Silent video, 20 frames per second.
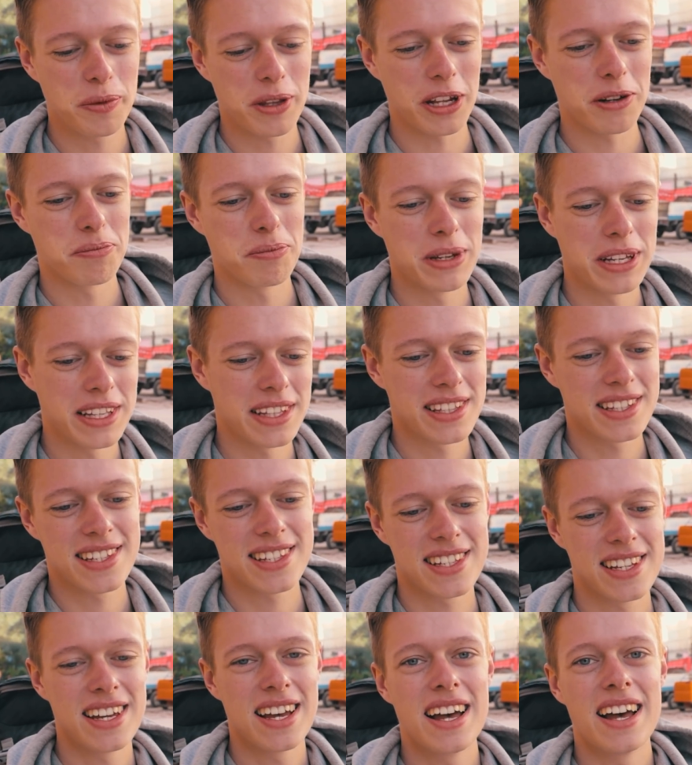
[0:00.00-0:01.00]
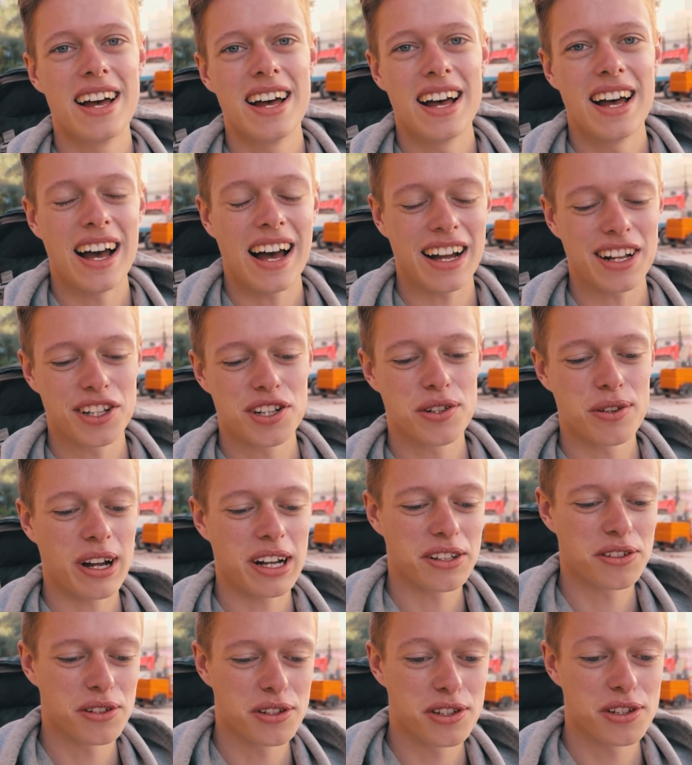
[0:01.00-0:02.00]
That means I
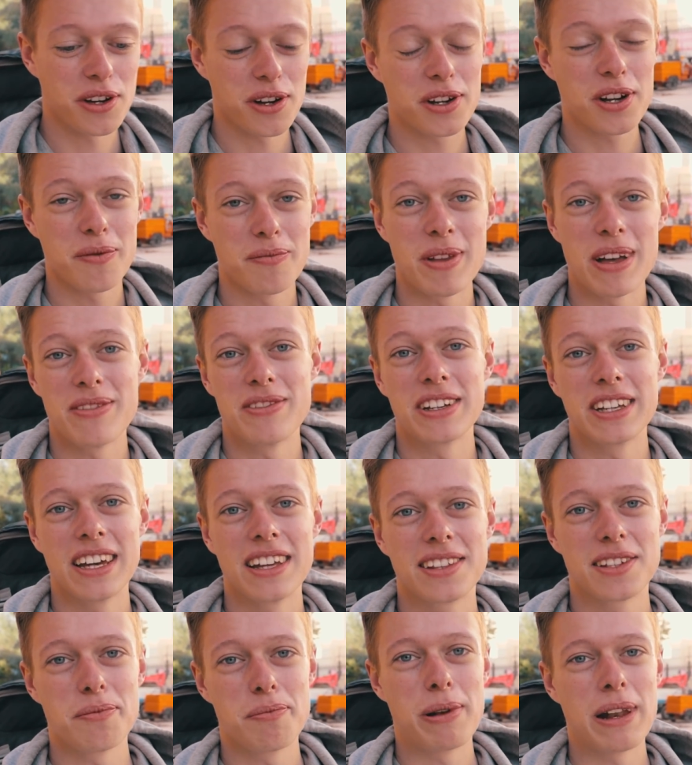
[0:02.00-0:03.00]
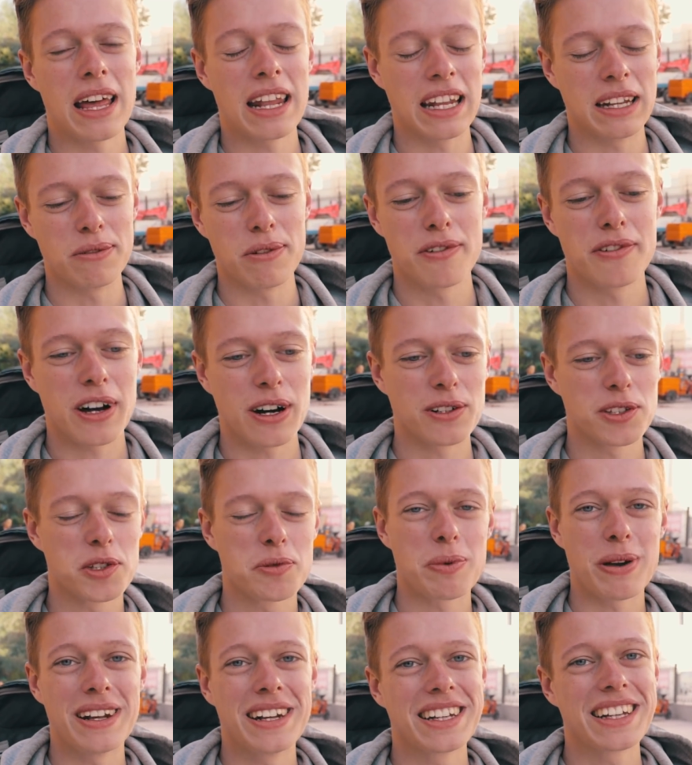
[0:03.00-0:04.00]
try to circumnavigate the planet without
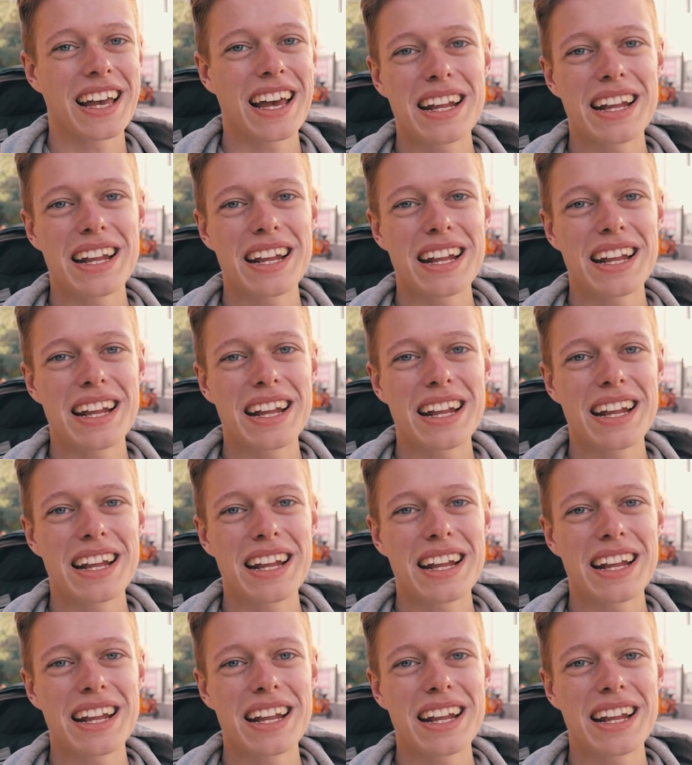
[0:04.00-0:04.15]
spending